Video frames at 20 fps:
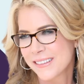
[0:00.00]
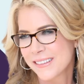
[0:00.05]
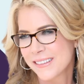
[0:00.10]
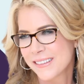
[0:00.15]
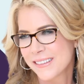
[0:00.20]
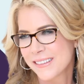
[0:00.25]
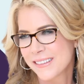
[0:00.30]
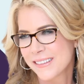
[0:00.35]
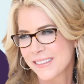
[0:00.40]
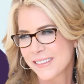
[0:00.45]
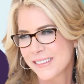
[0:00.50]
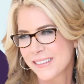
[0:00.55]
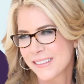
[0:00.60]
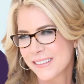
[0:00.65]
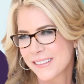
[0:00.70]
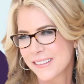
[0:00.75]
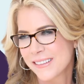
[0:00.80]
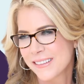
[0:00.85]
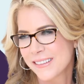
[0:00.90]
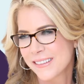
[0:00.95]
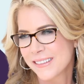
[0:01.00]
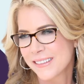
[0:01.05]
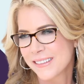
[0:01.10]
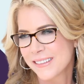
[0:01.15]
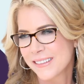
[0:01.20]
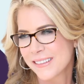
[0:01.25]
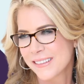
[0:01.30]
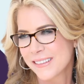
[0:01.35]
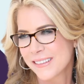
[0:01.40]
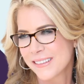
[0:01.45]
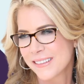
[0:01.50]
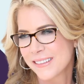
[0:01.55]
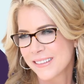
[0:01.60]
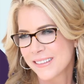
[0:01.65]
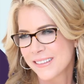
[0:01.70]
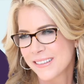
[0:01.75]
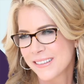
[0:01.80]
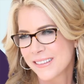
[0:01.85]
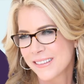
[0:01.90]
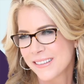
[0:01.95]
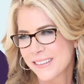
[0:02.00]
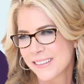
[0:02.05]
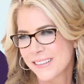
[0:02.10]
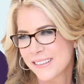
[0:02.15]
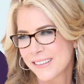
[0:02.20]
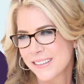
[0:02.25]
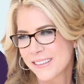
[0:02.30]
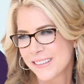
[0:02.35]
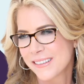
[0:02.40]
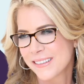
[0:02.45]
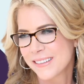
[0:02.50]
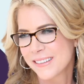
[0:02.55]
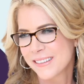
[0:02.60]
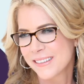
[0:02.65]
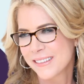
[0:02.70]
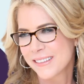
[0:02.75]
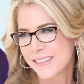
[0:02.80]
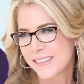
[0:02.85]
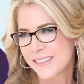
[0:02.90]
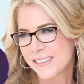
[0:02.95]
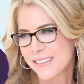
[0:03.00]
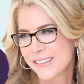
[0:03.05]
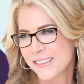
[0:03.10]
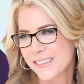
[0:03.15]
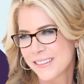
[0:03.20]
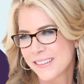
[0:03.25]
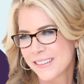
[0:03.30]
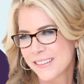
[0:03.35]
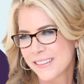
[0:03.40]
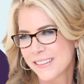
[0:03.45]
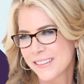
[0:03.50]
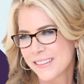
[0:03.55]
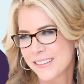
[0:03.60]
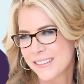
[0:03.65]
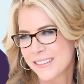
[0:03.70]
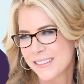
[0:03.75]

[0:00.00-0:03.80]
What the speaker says: (silence)